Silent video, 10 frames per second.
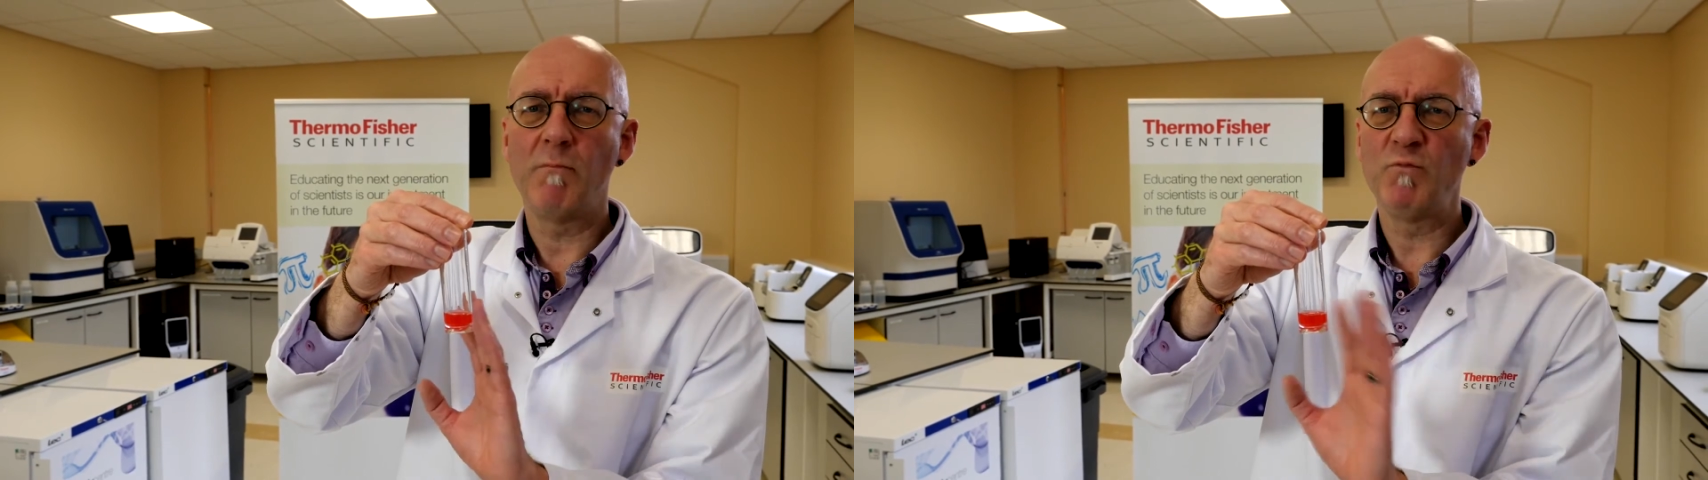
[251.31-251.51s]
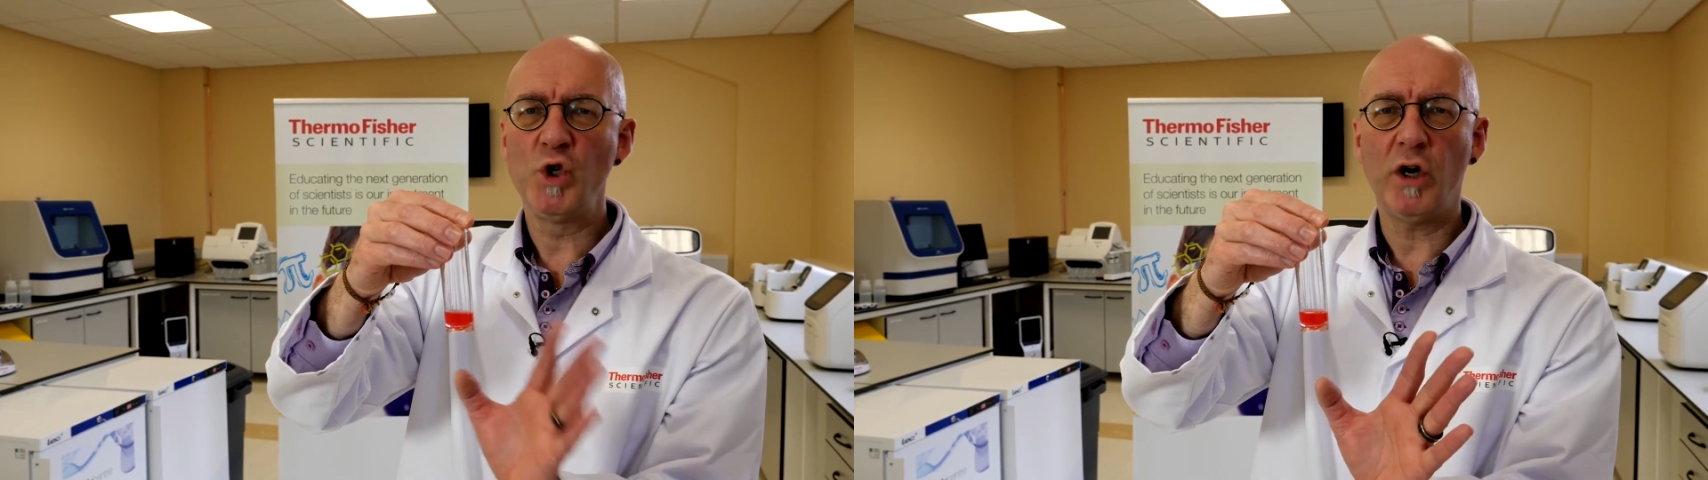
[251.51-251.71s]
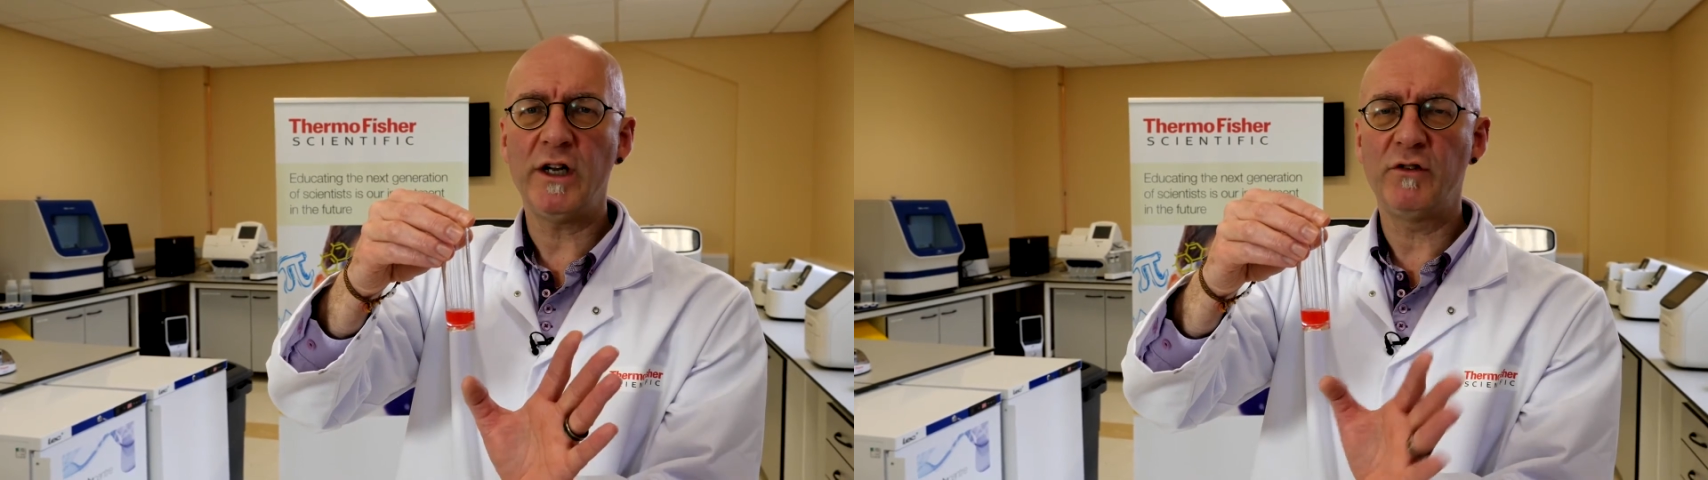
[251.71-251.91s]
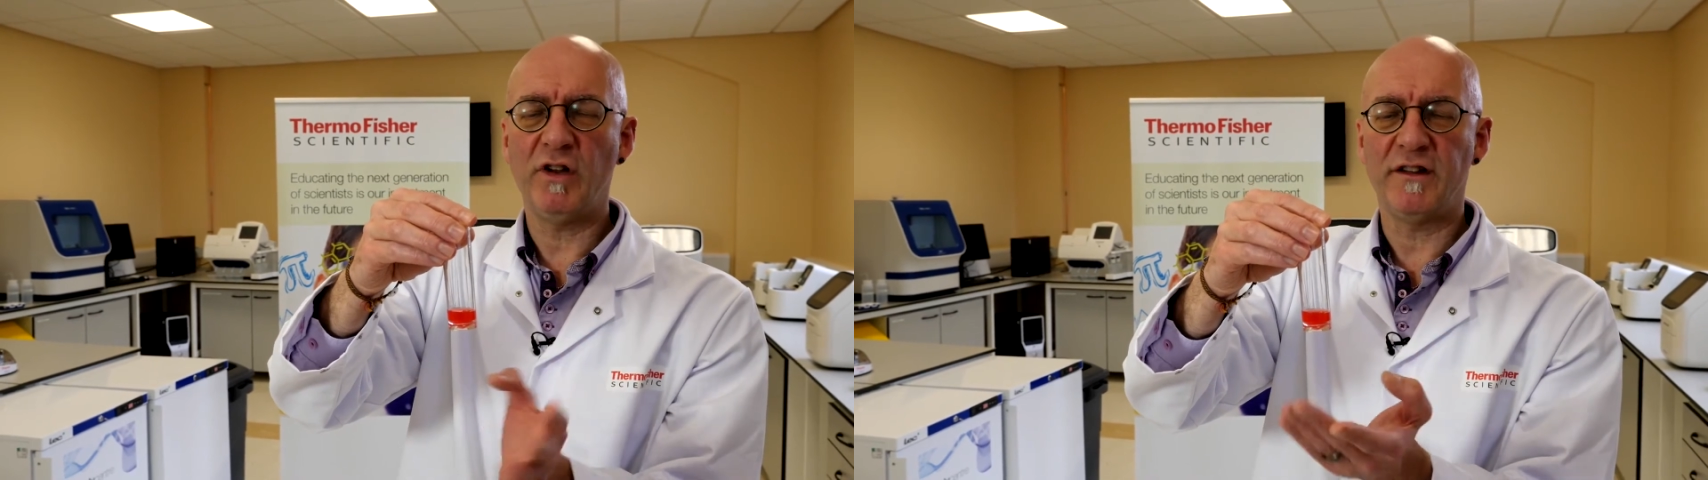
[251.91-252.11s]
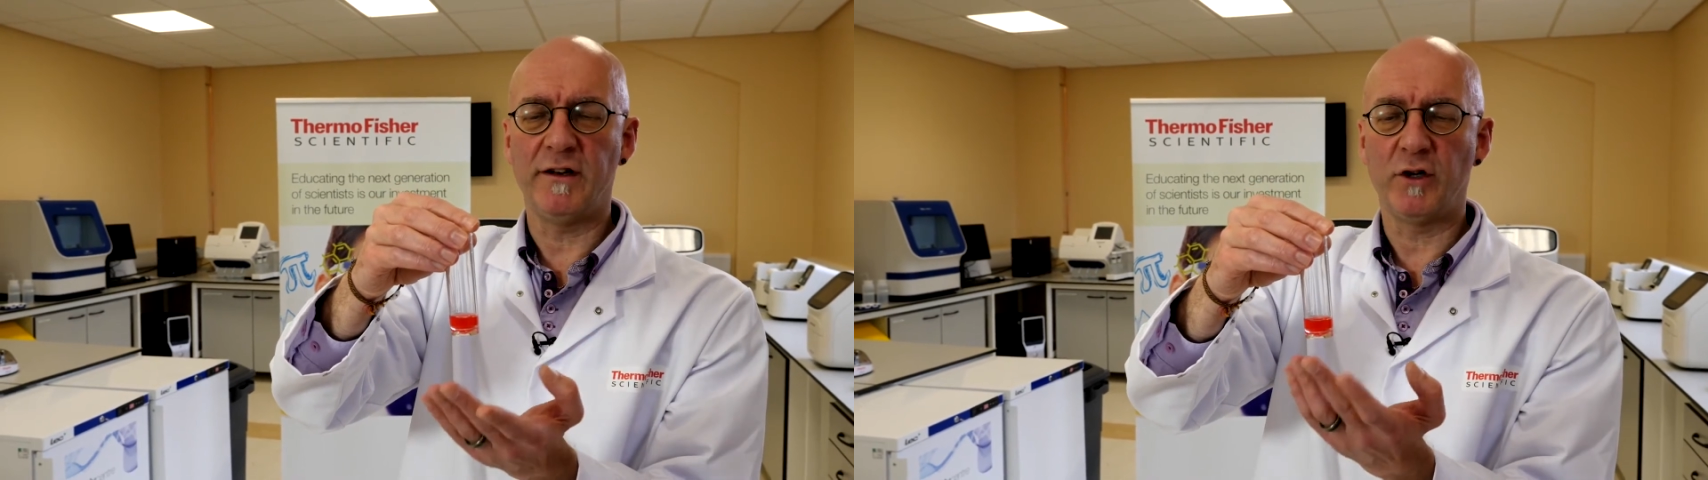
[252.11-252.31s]
Not
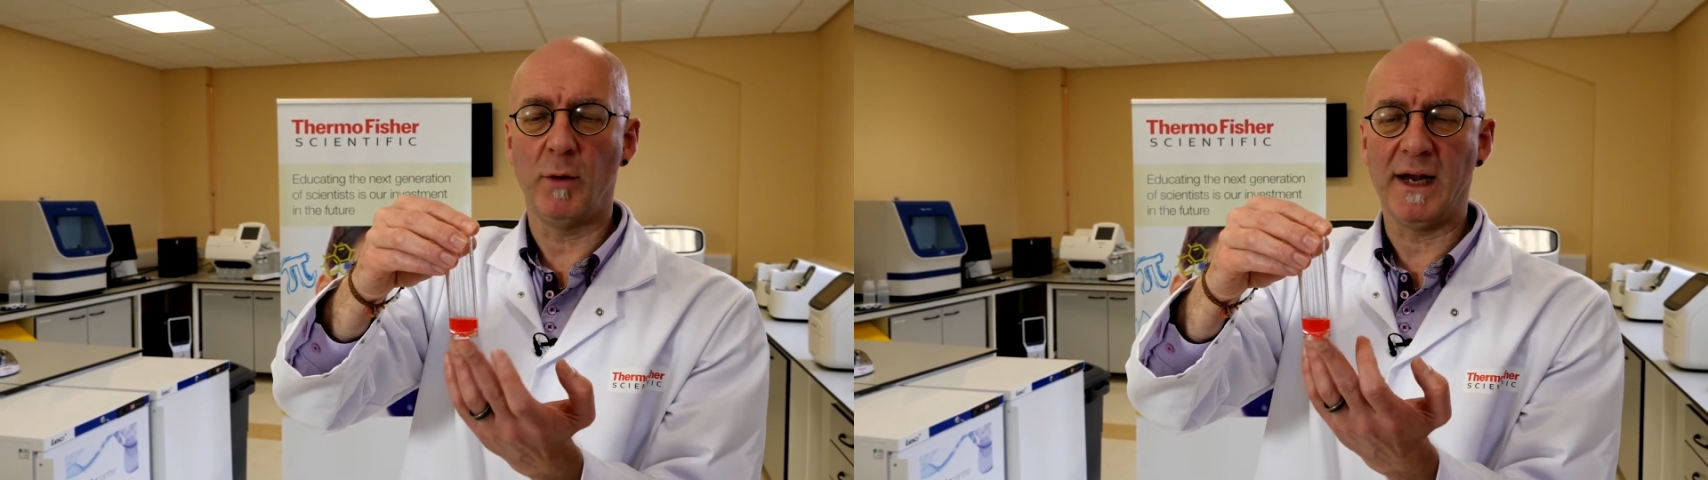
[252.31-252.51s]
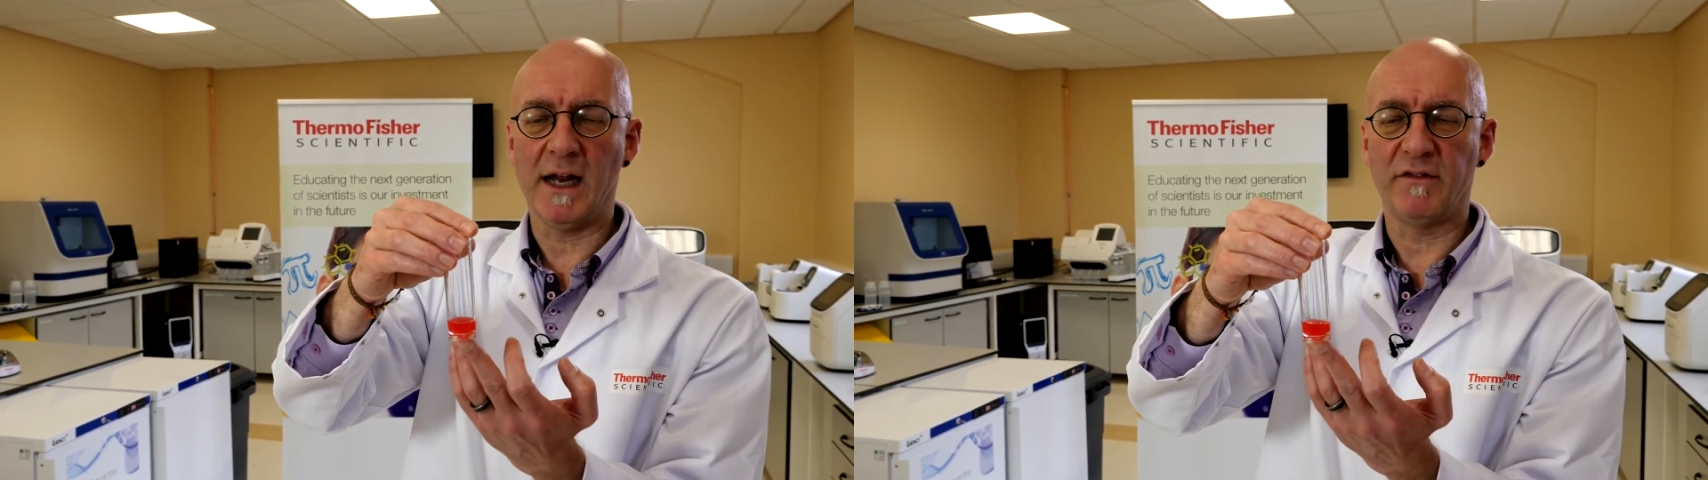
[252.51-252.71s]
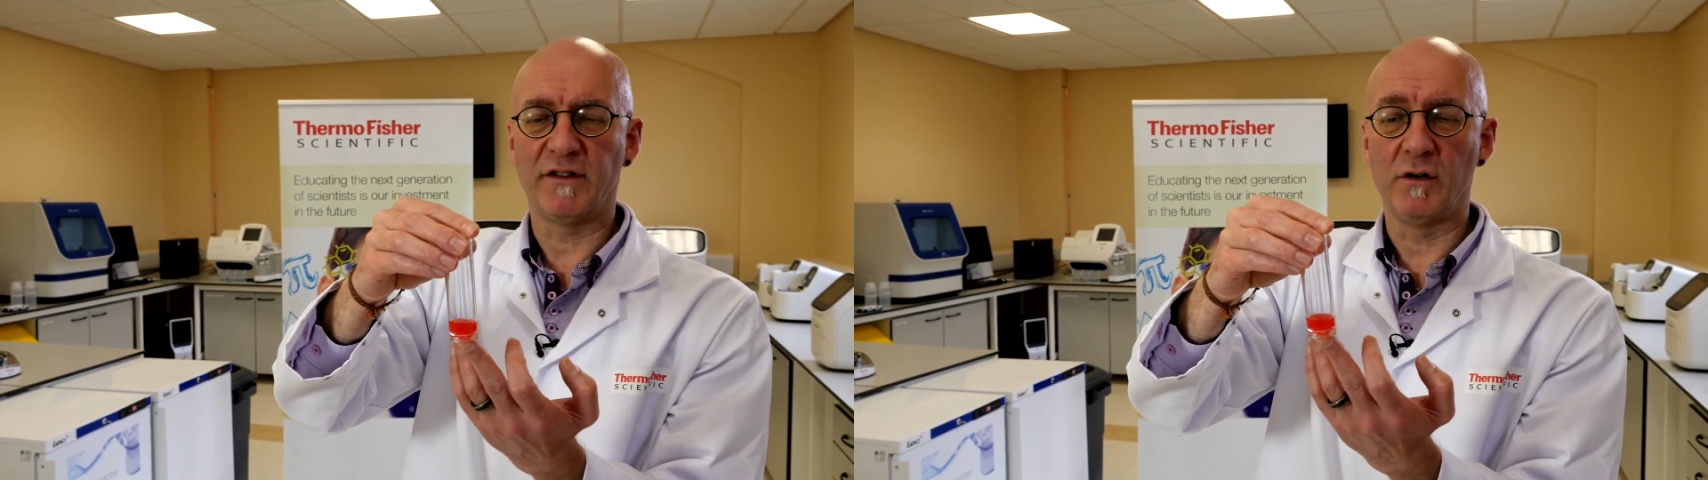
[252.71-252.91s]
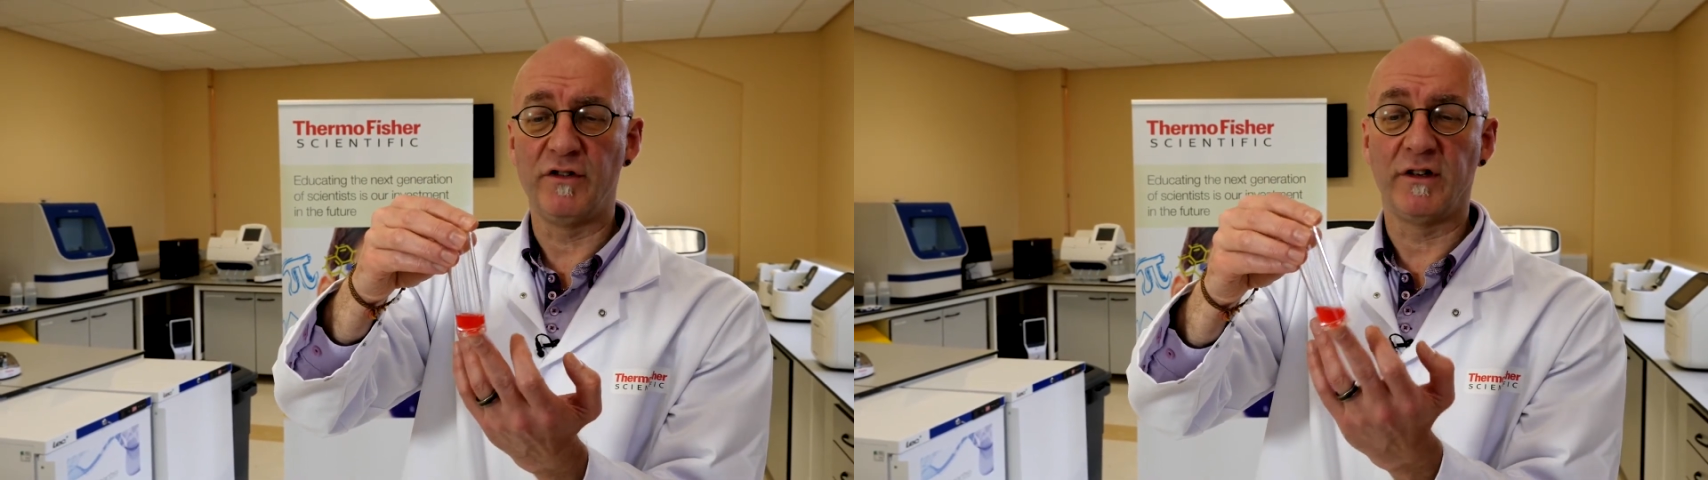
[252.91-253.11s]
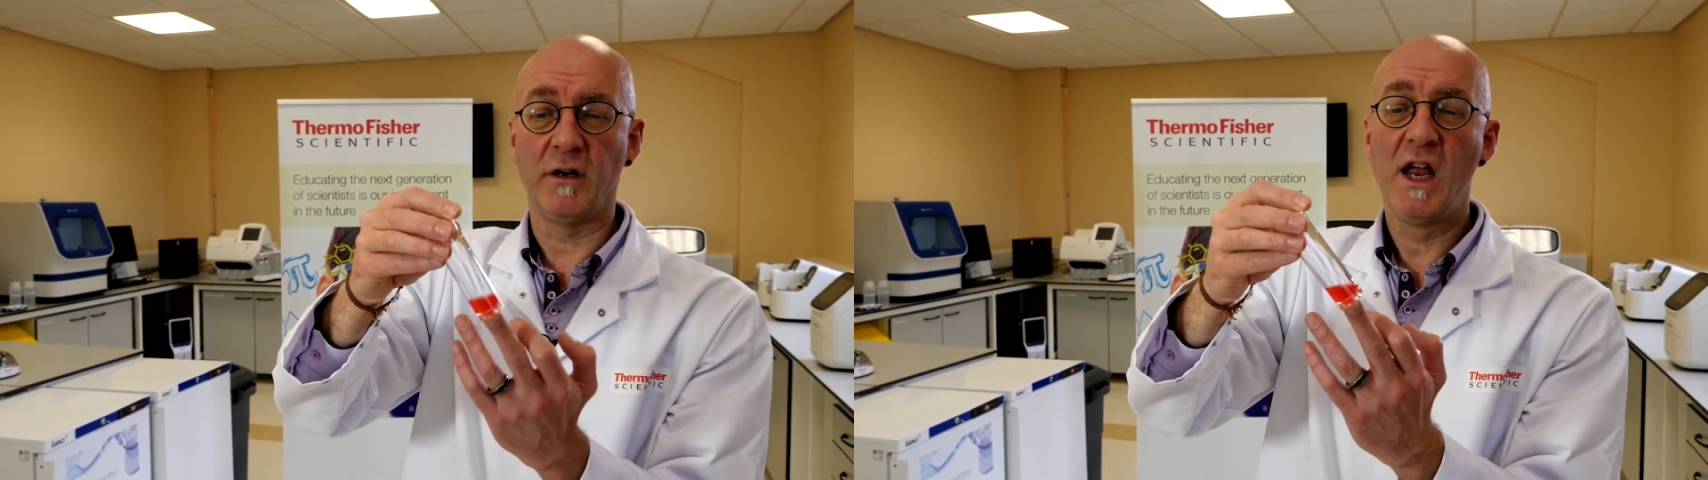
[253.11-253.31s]
interested in coming out of
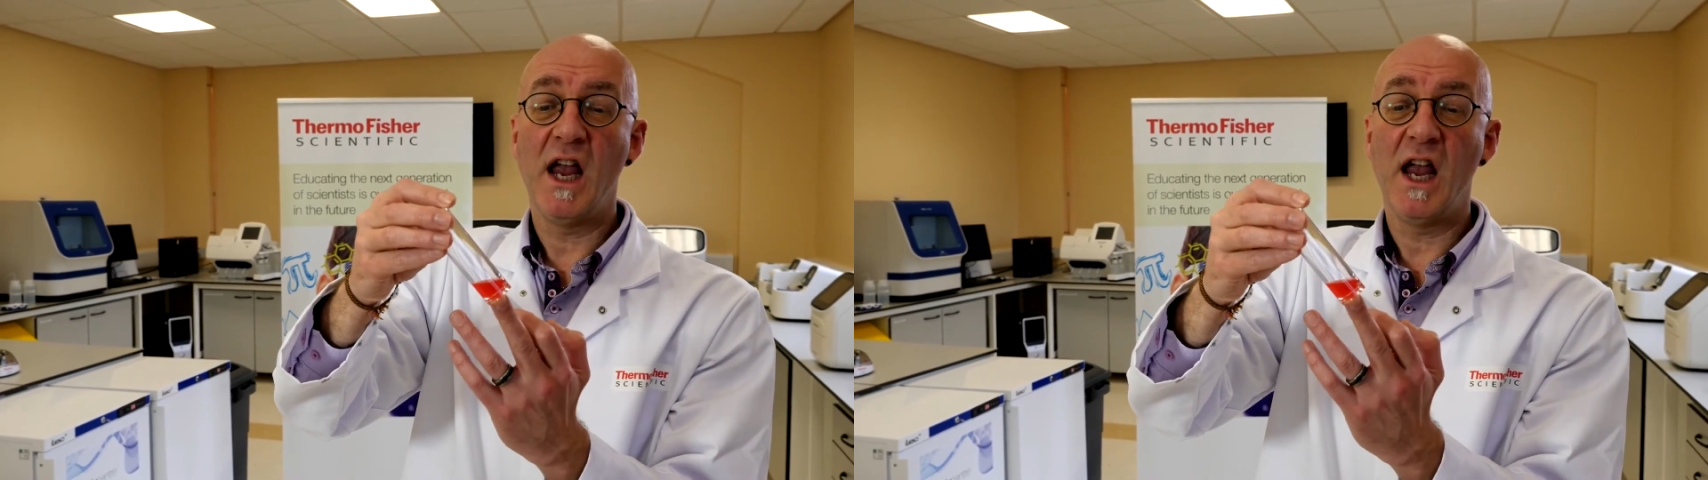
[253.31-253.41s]
solution.